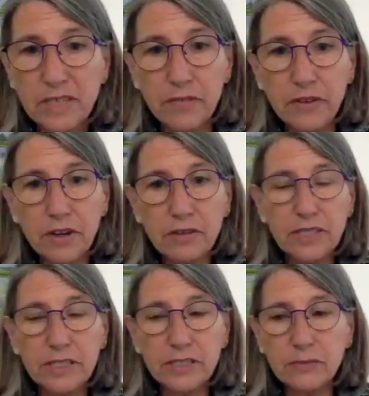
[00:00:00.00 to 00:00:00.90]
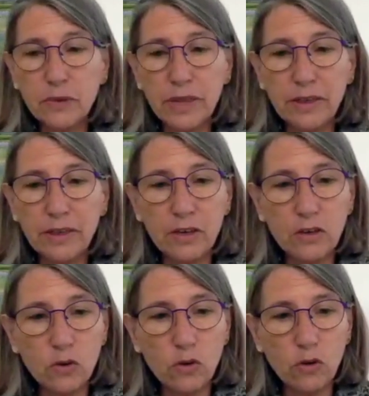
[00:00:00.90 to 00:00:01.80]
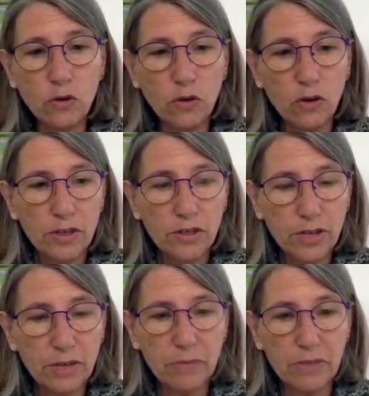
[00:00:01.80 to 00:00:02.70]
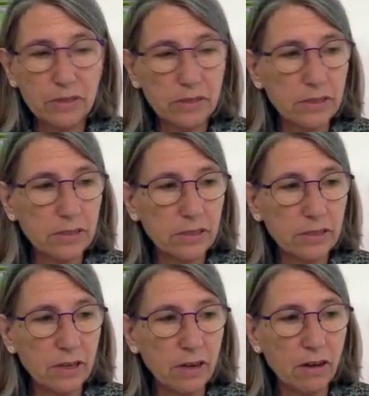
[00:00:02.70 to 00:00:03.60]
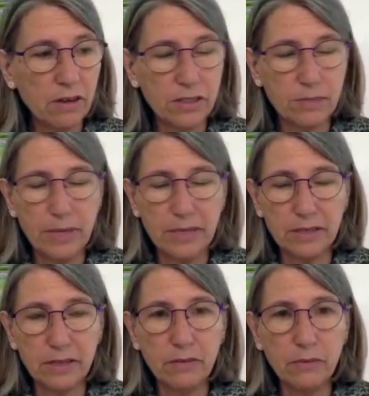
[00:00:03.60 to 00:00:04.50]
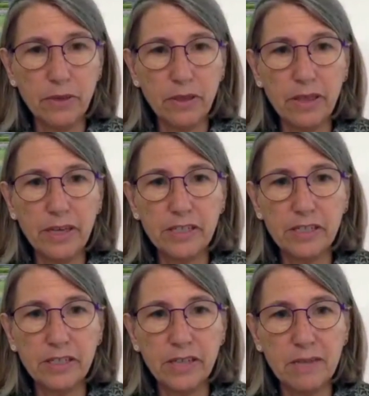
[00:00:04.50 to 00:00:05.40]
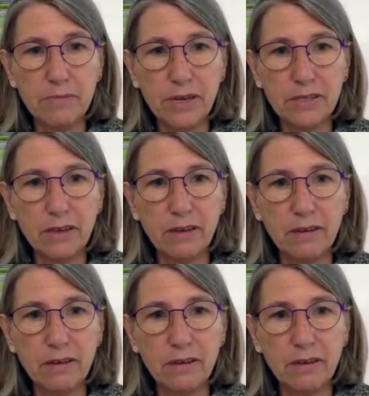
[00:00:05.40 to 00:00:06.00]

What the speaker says: Have you noticed whether your treatments last better, whether they sustain better?